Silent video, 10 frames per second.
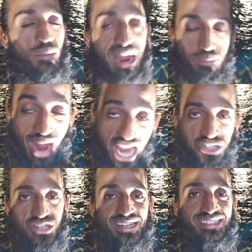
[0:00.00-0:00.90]
your
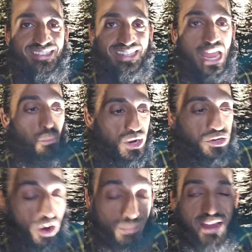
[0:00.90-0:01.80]
vibration, okay?
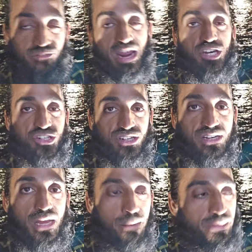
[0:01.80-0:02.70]
With your
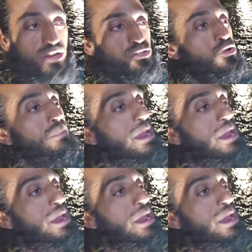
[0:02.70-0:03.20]
vibration. Because your